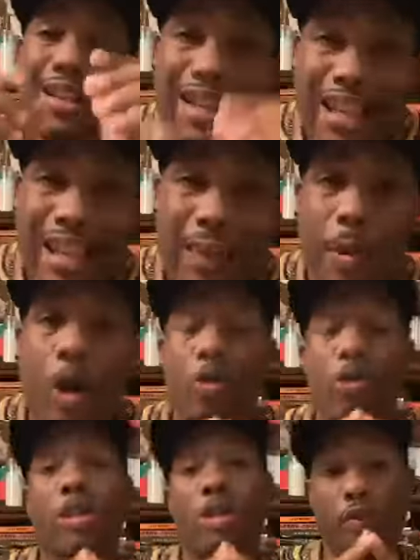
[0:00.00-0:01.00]
Igbo
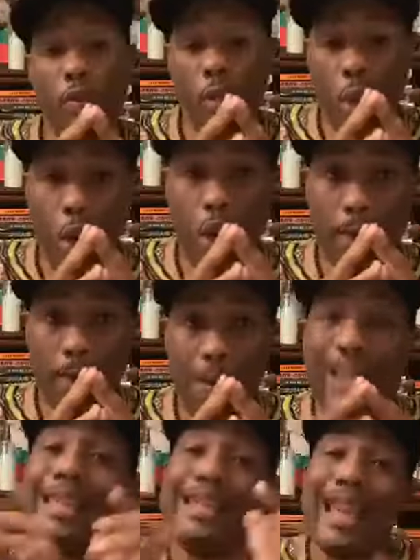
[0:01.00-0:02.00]
Civil War.
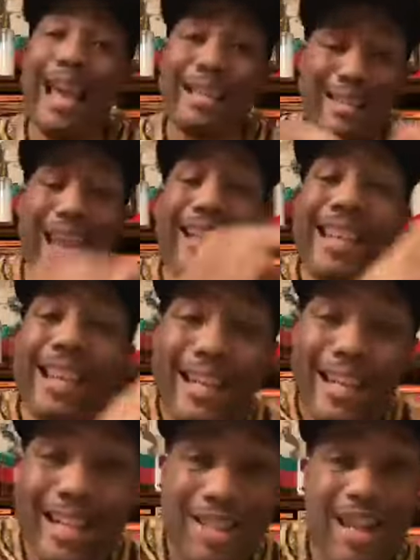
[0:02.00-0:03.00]
Yes, they did
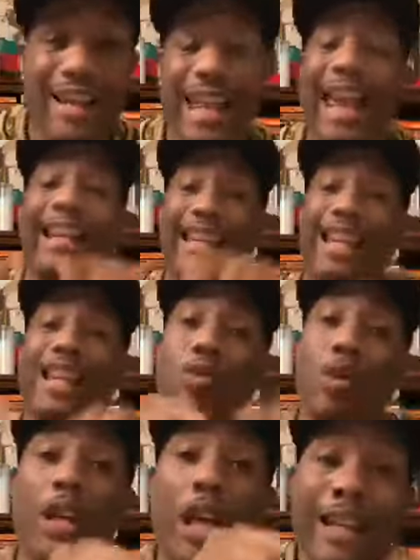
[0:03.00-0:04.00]
initiate that. These
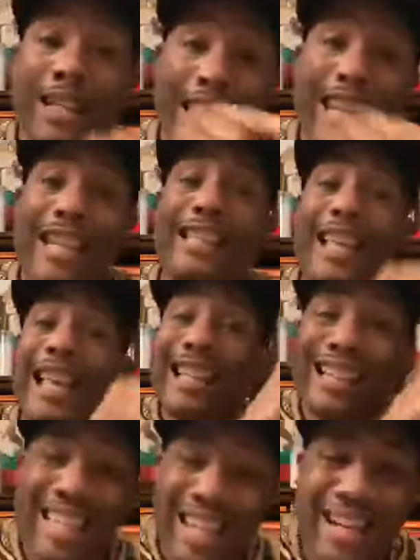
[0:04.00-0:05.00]
were these
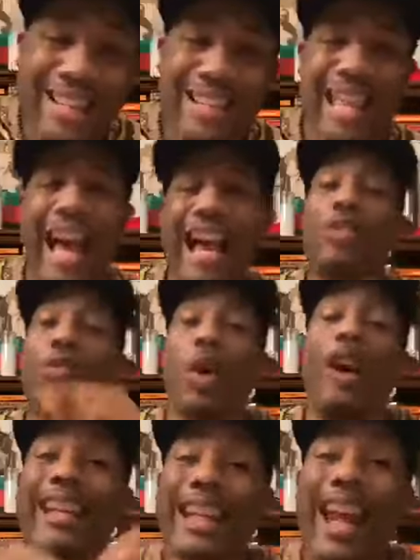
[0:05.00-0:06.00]
genocides were
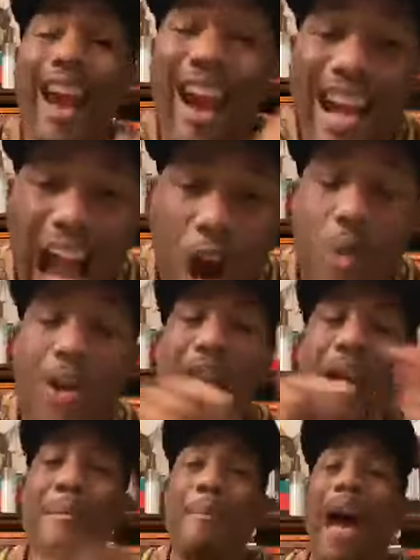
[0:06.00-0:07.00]
carried out
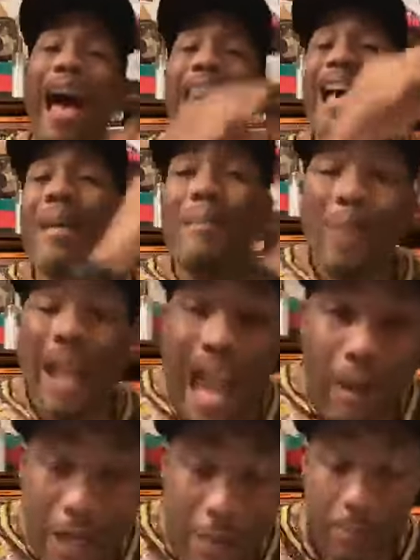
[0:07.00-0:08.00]
by black
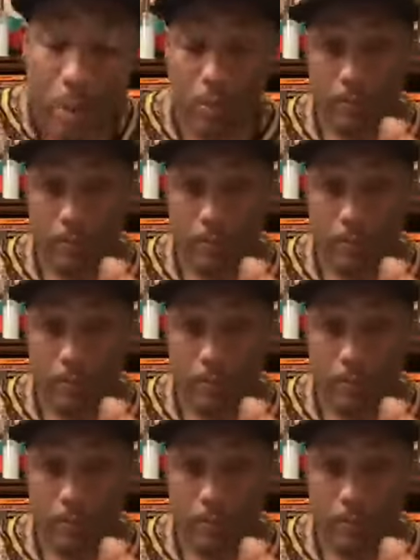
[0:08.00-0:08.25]
people.